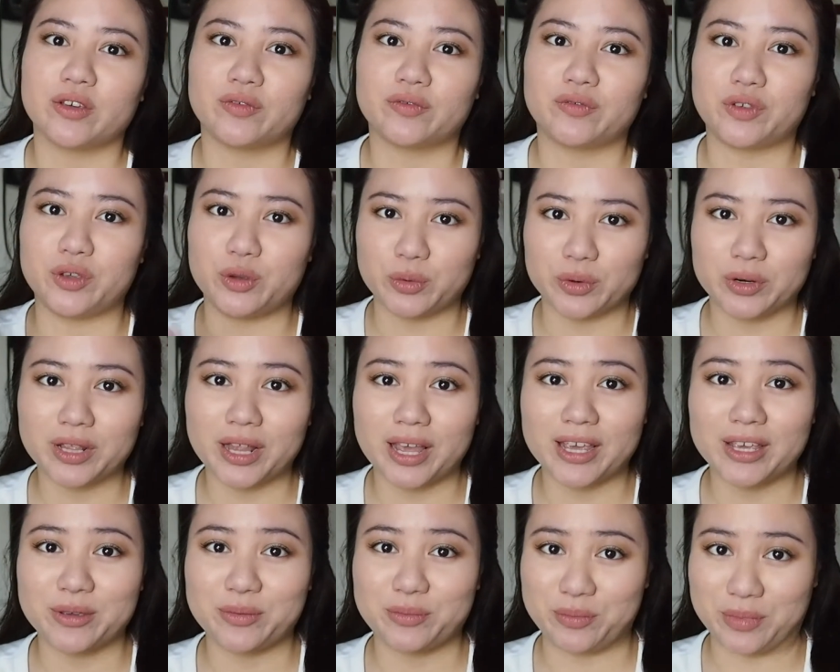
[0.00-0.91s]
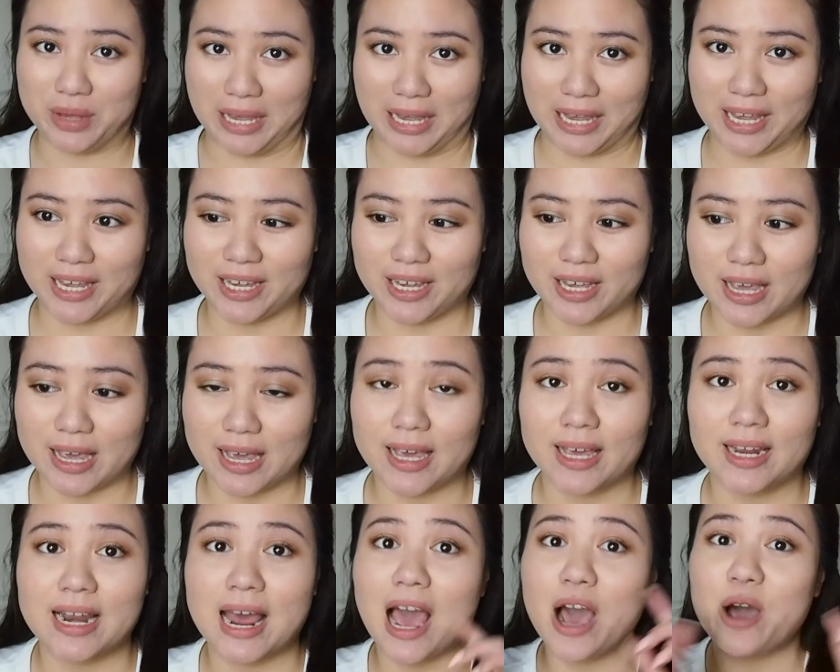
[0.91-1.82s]
you were like me
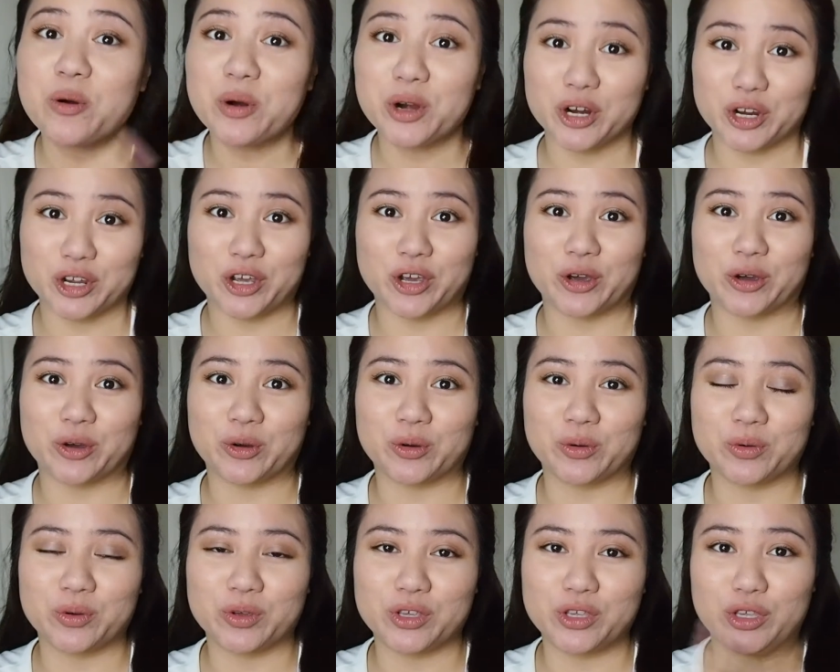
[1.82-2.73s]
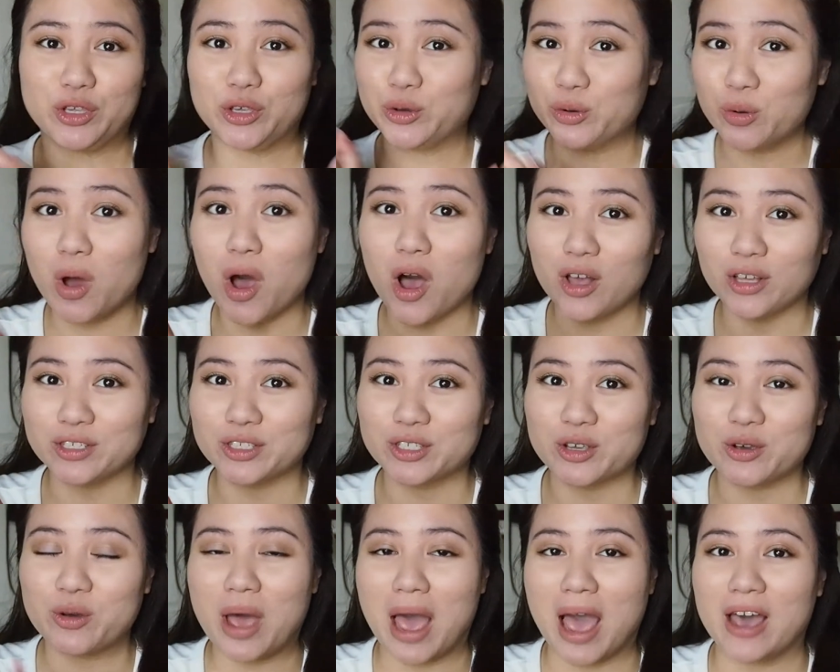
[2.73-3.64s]
an hour ago, you
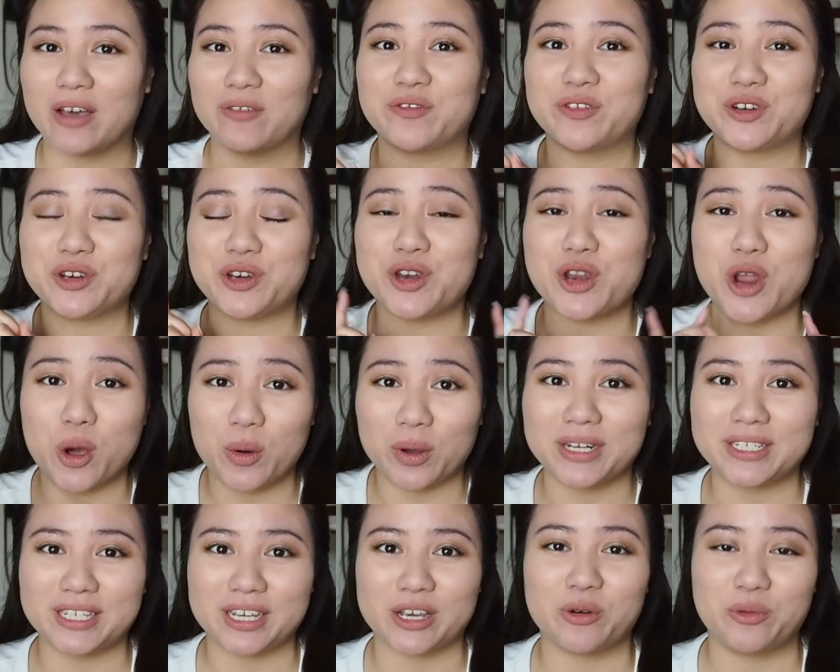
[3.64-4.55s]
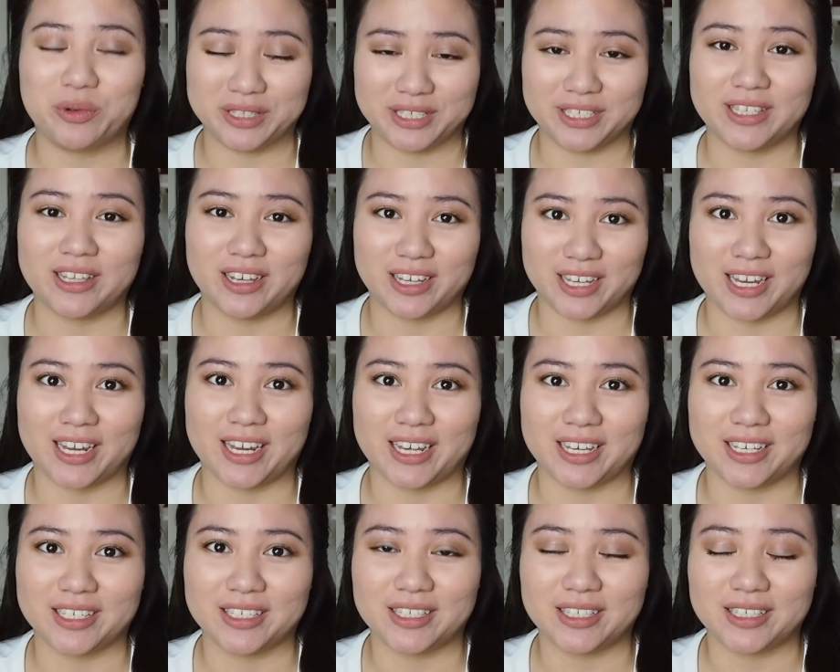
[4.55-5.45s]
also have no idea what slugging
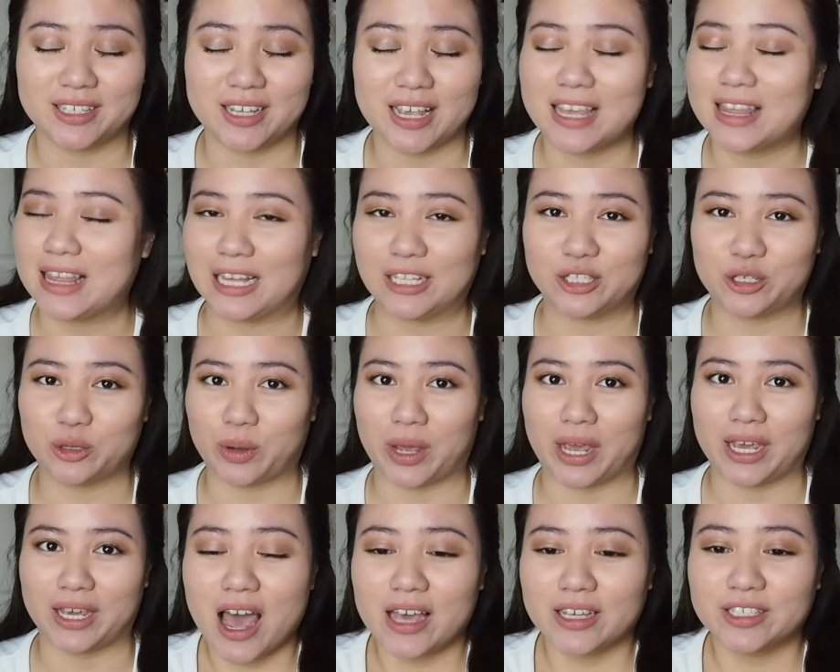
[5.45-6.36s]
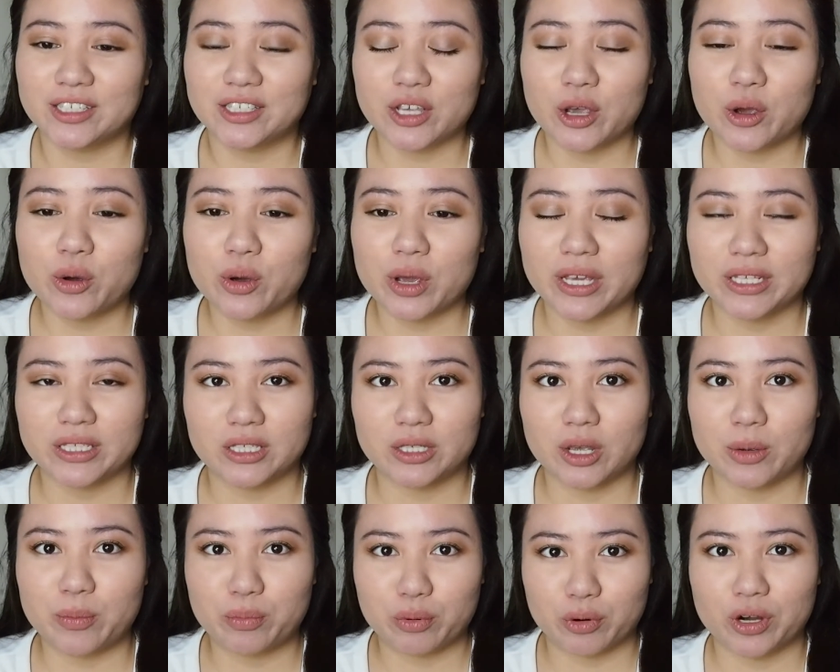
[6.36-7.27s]
is, and that's okay. So it's
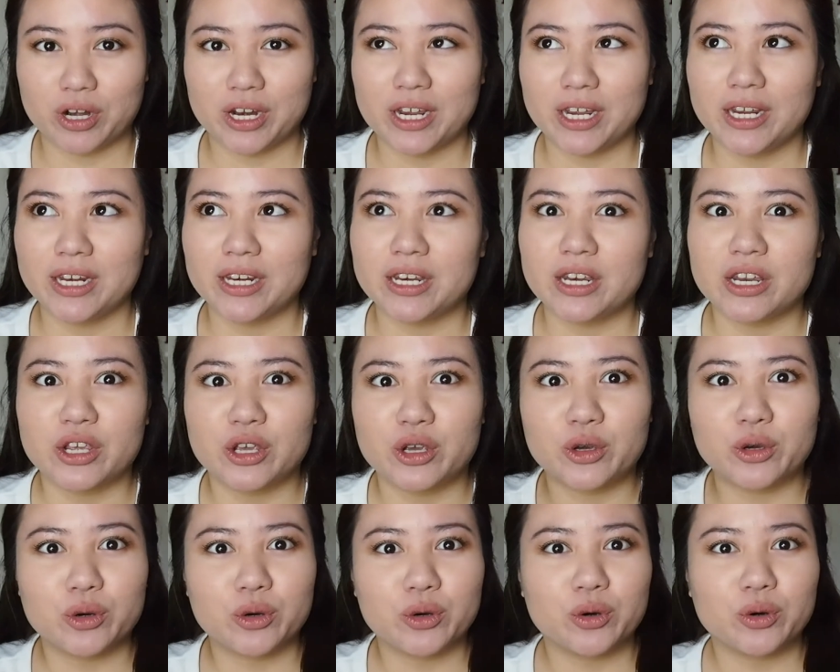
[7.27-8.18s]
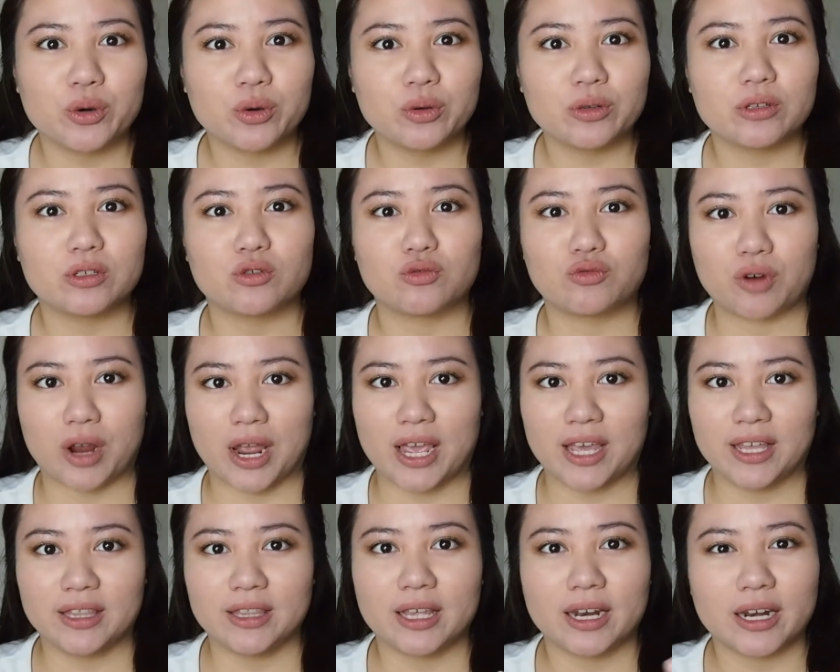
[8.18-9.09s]
a pretty new
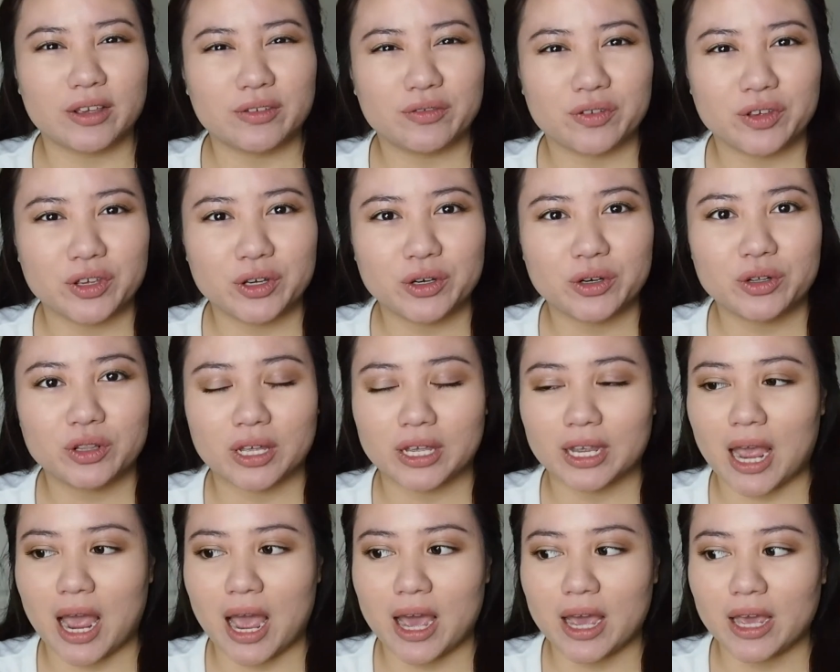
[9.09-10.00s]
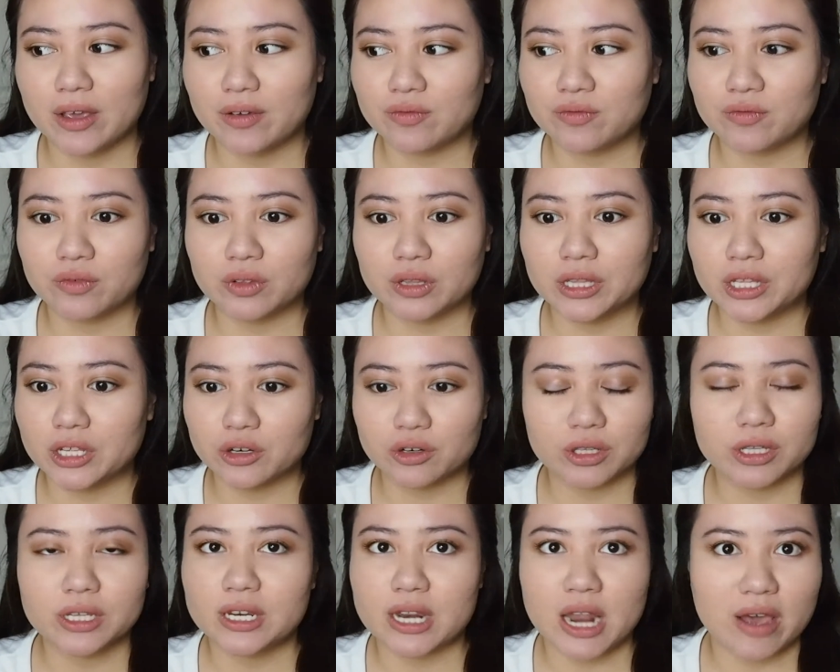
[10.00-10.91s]
trend that I feel like I've
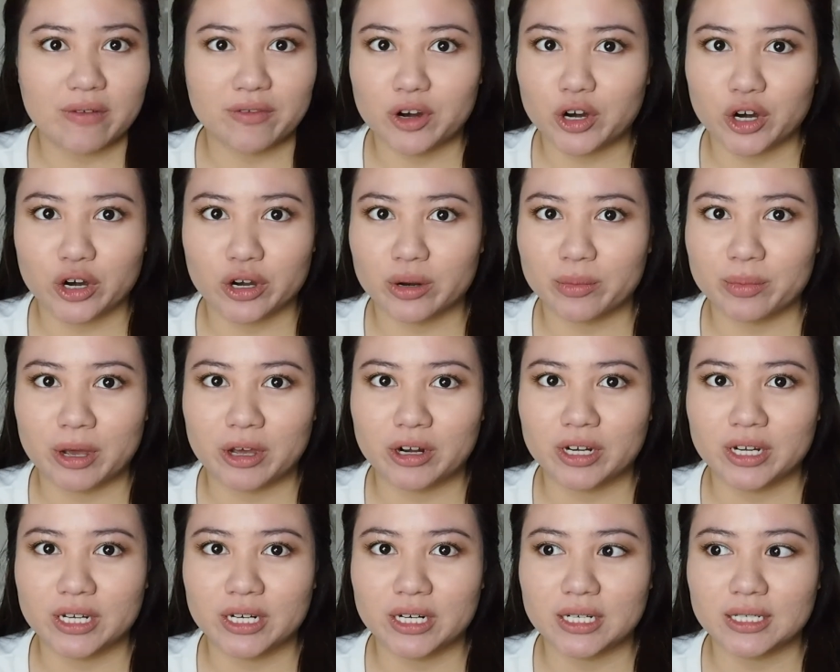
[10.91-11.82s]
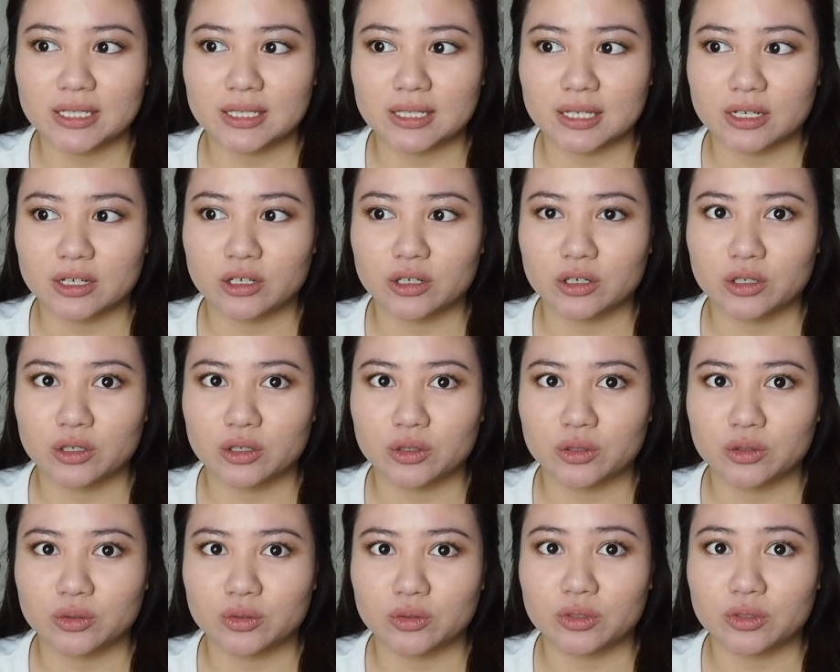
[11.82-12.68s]
literally never heard about it until